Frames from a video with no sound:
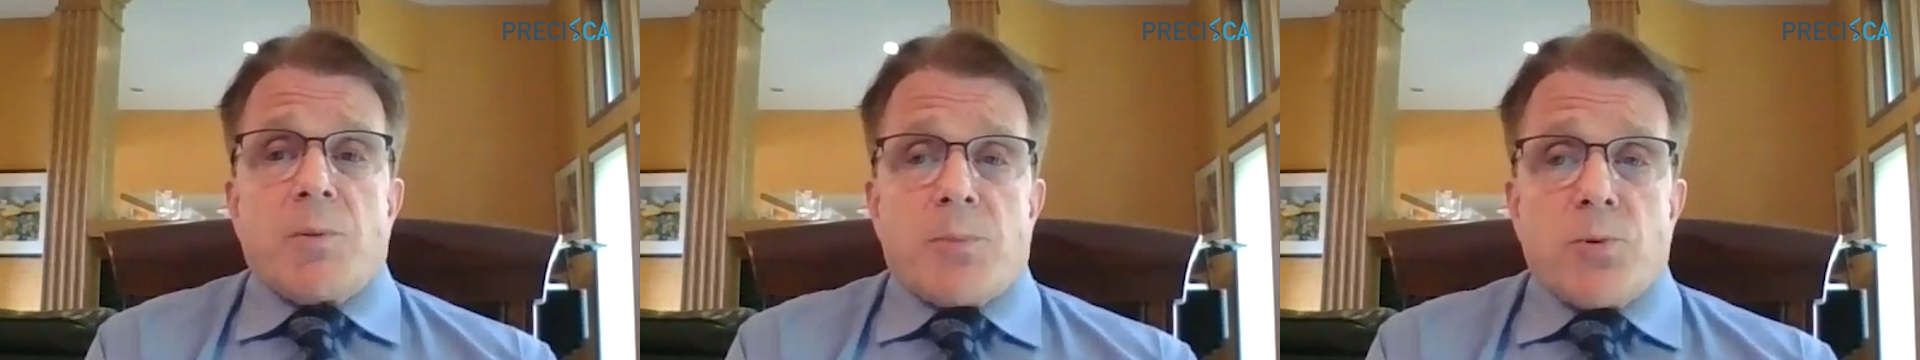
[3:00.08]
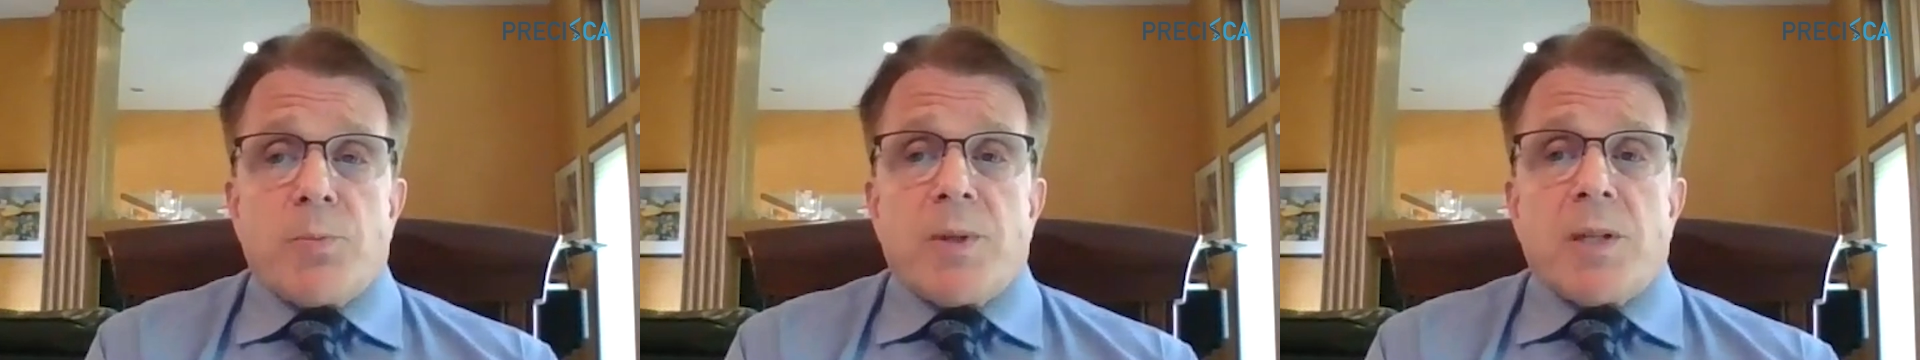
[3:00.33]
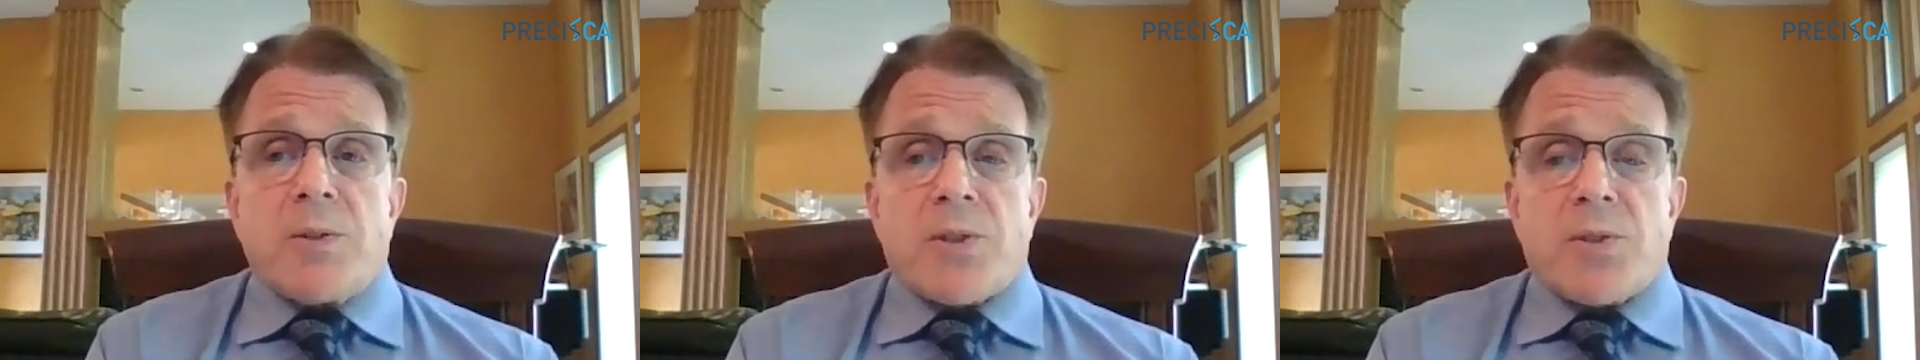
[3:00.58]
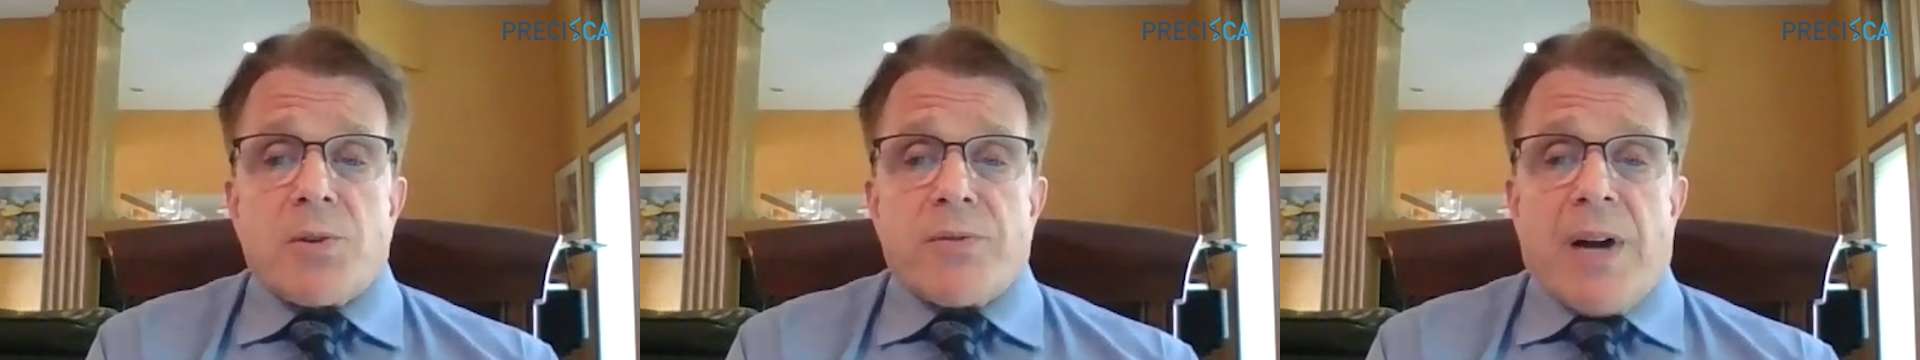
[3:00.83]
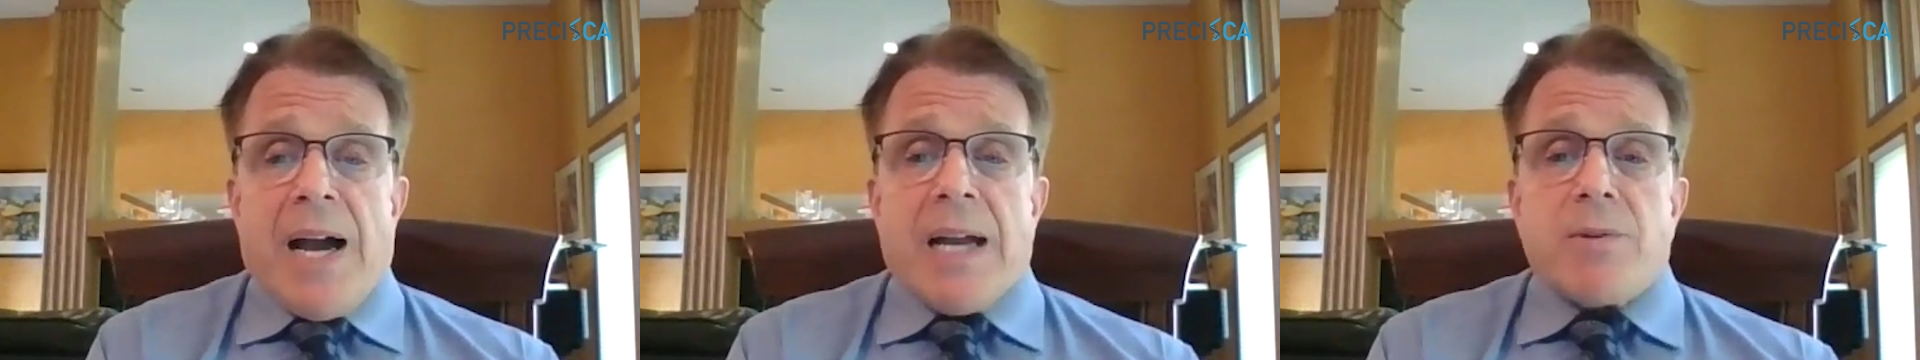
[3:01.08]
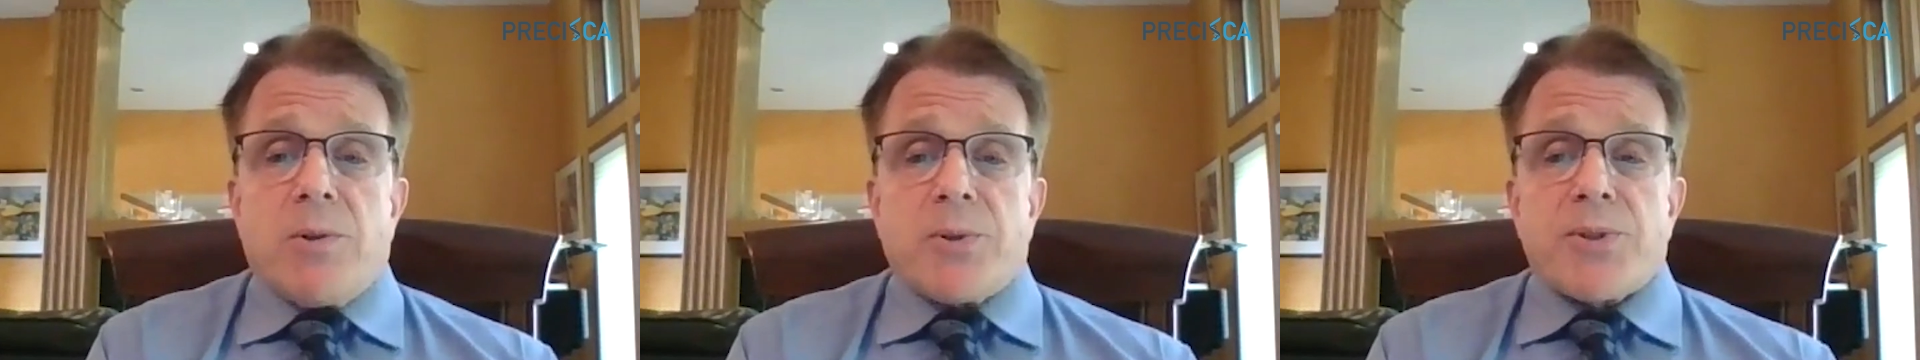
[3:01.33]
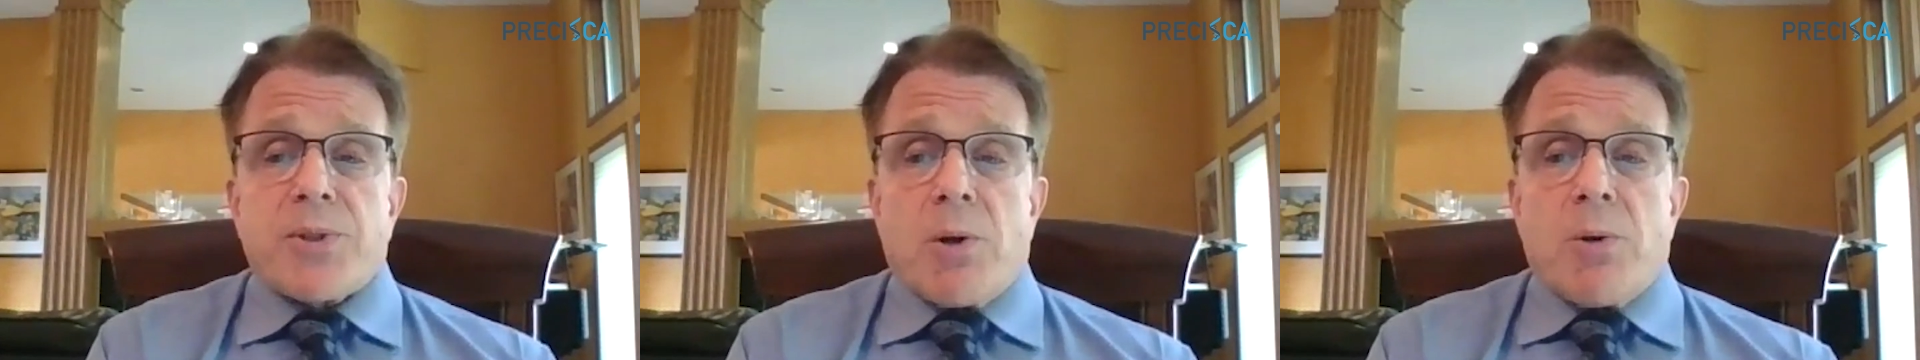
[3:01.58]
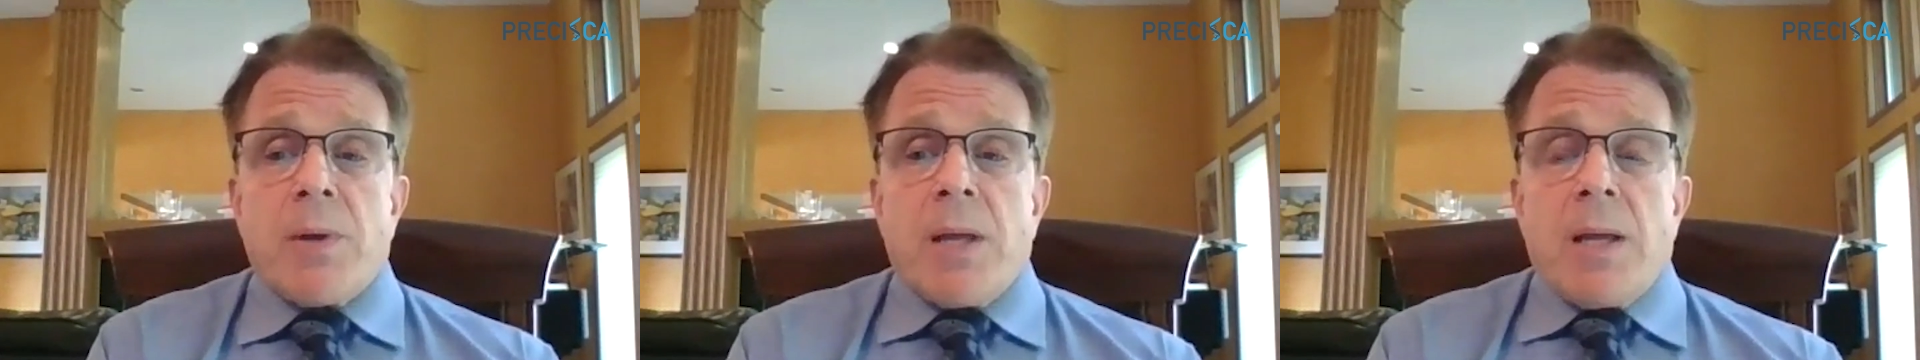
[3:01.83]
improvement in survival.
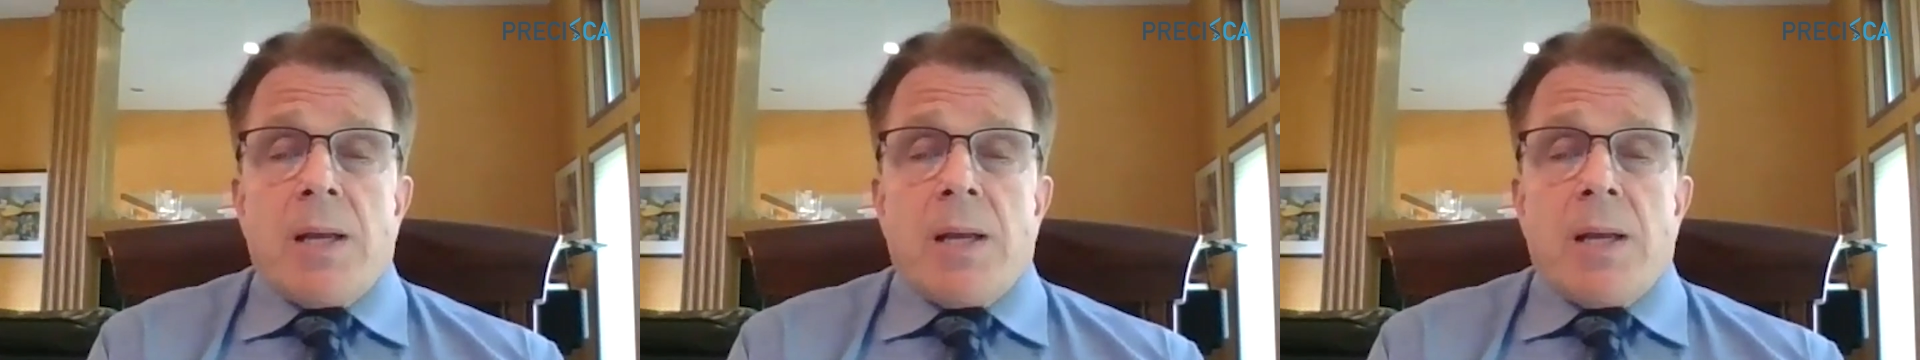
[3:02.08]
So